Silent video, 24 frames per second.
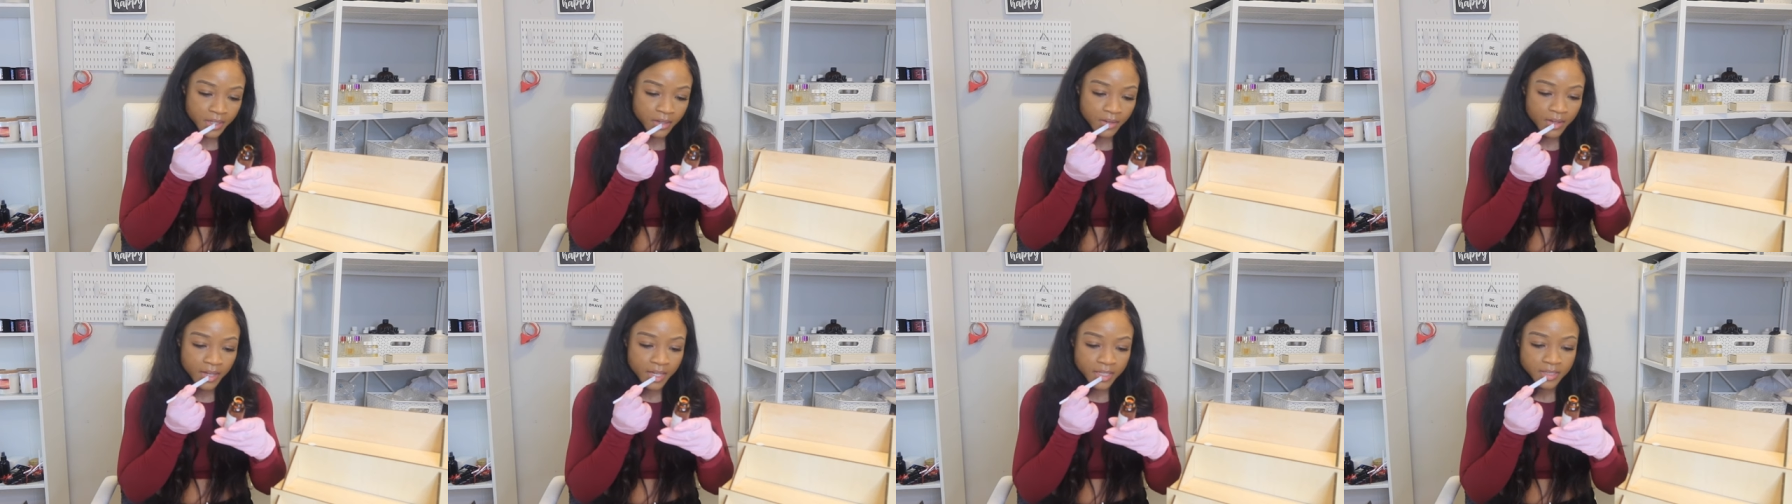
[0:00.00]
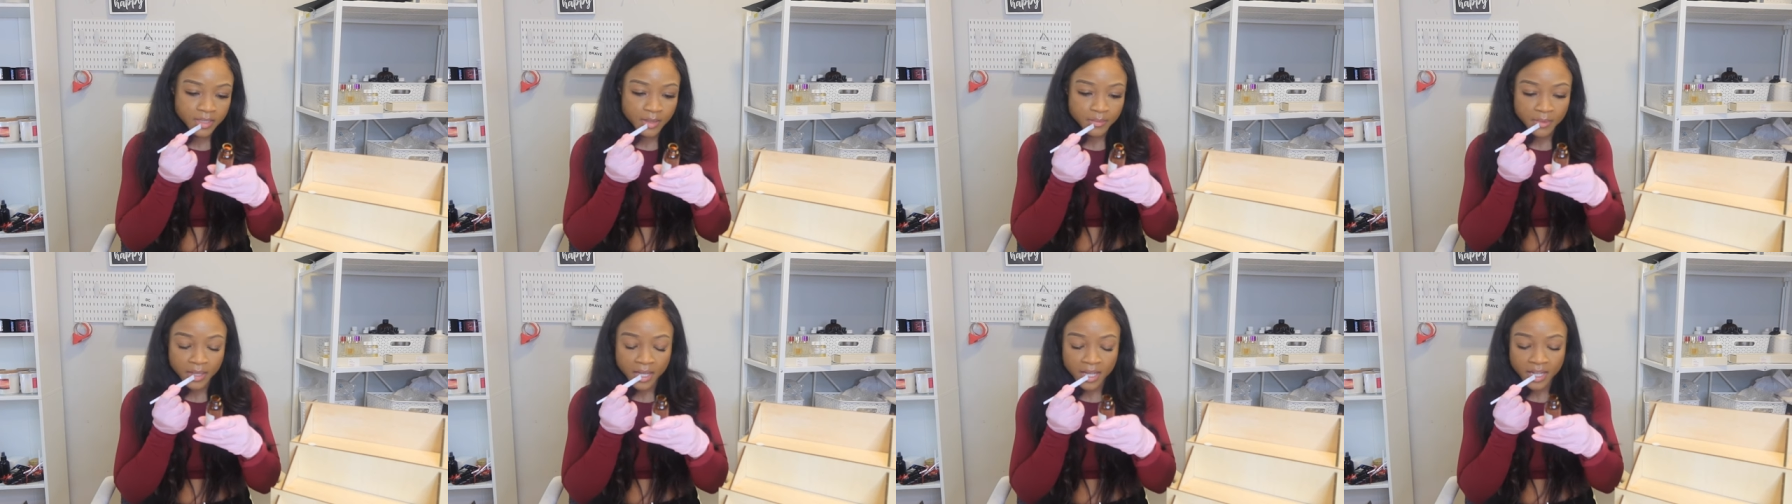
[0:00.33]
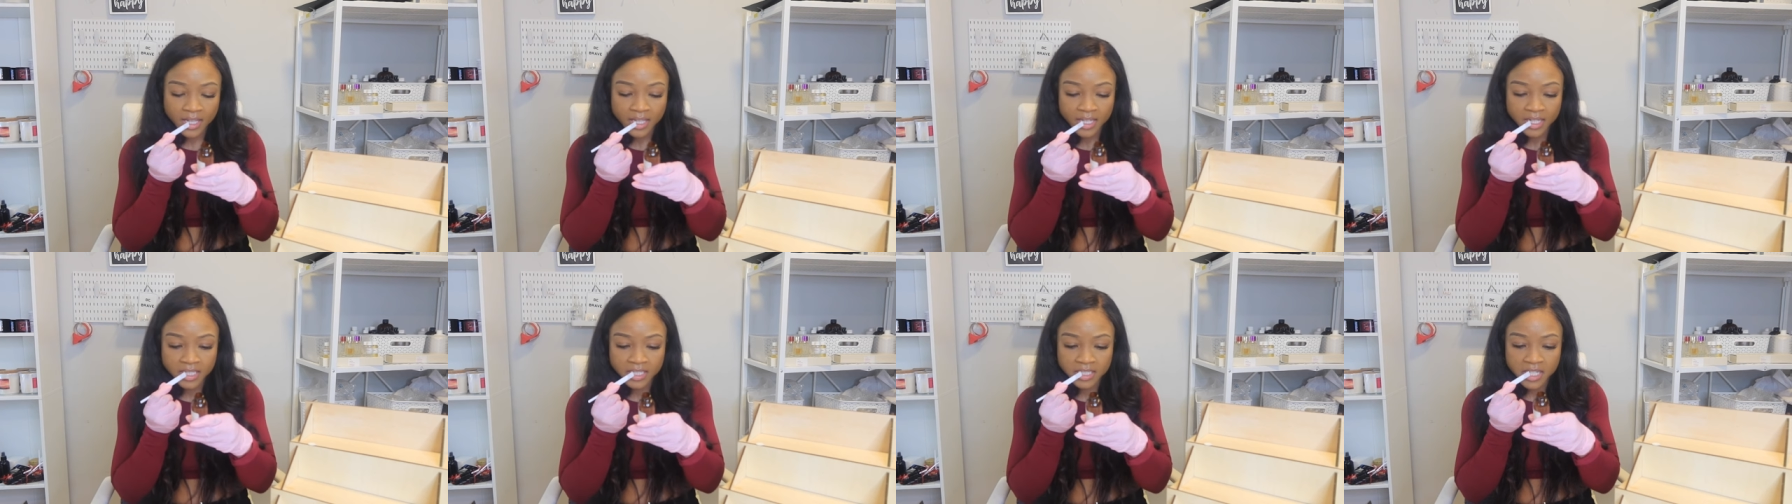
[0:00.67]
Okay, so I'm
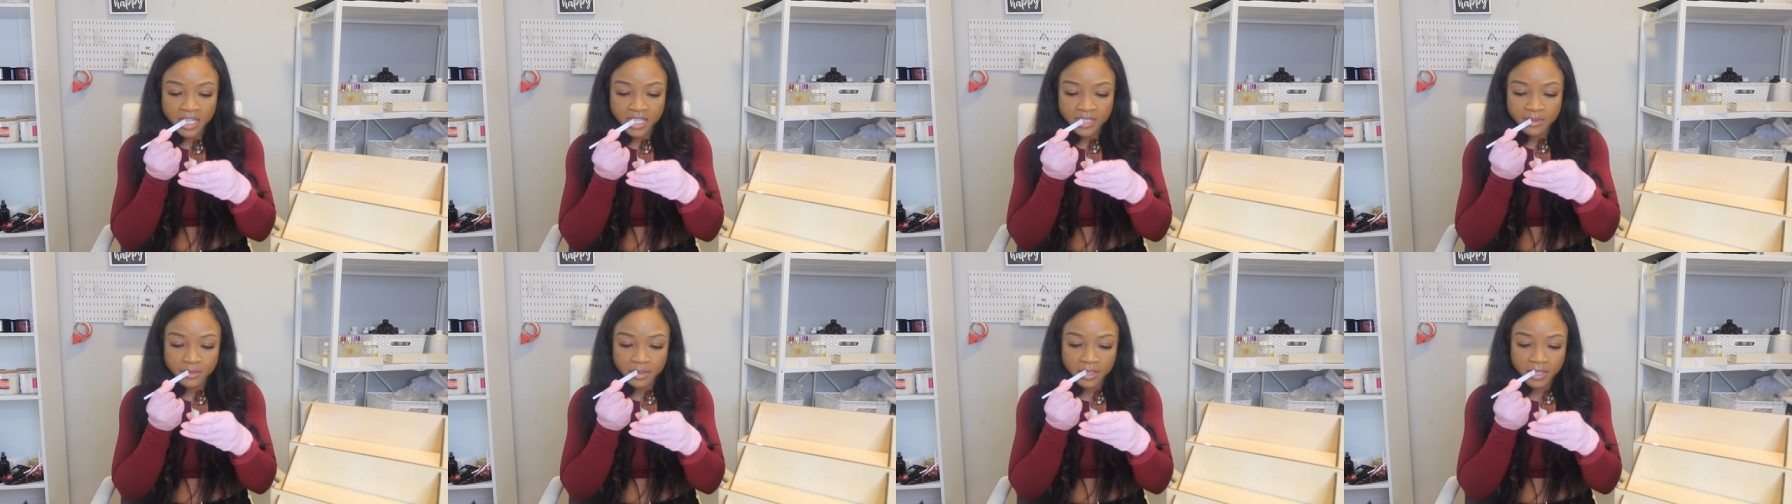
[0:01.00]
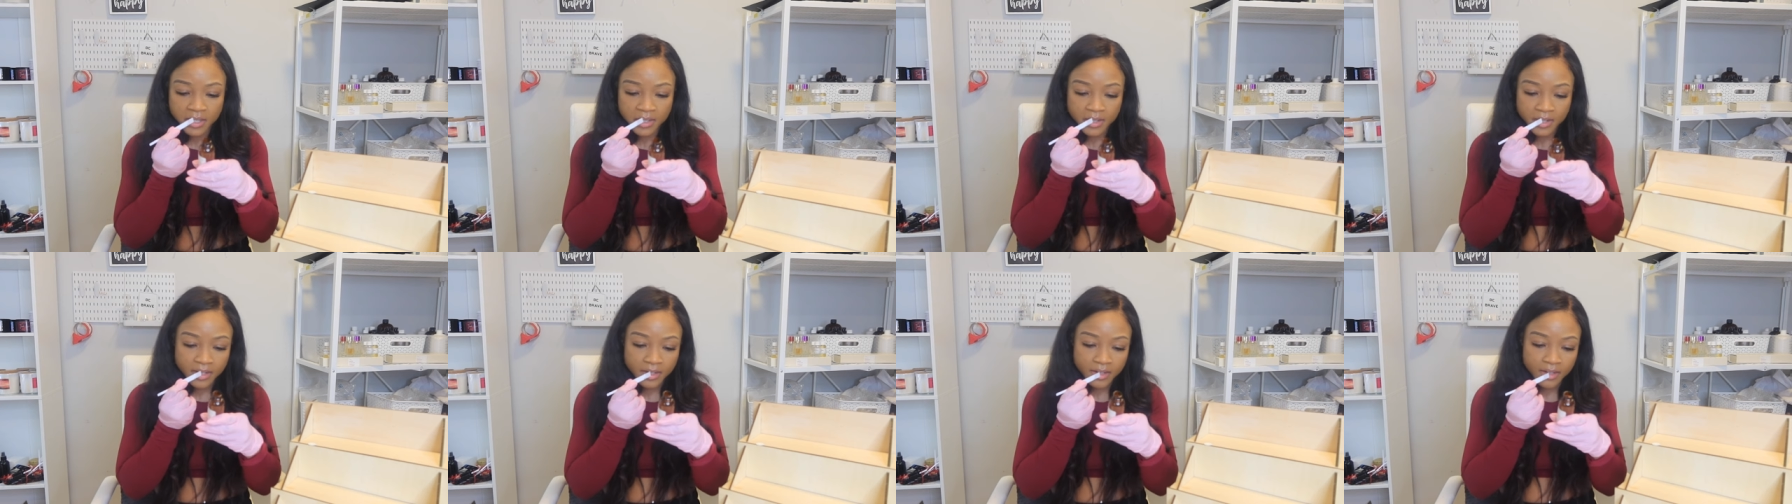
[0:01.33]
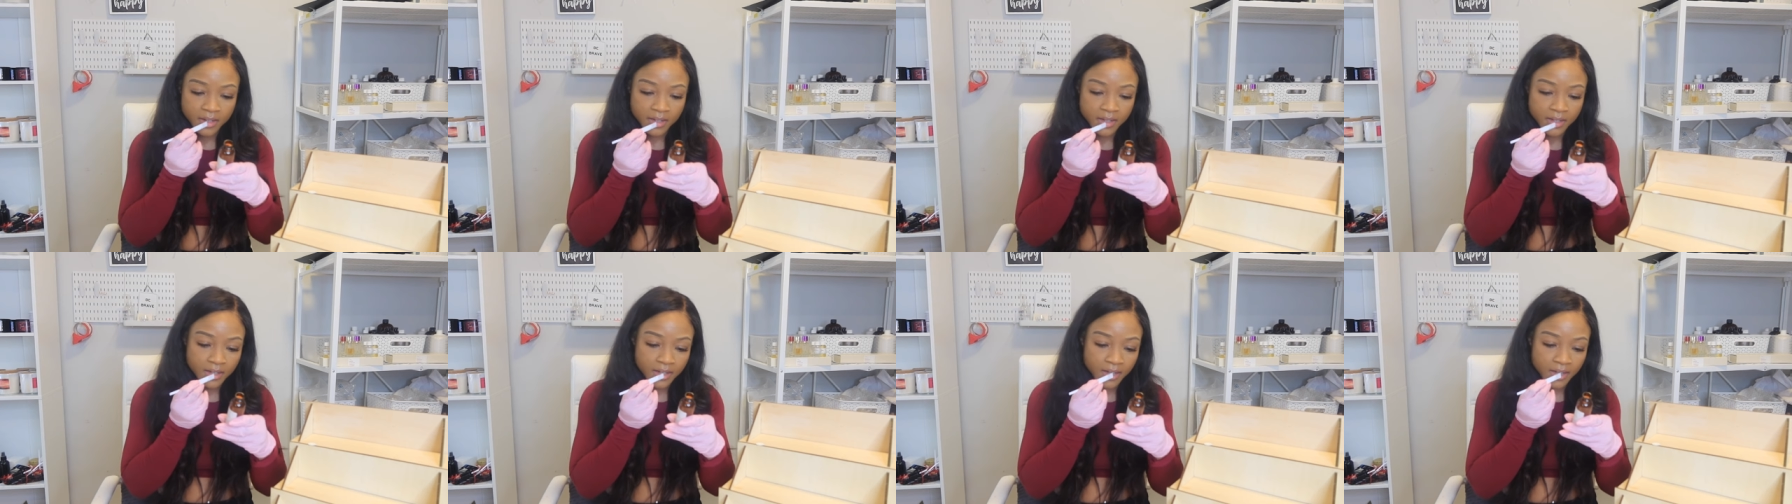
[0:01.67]
not getting jasmine here.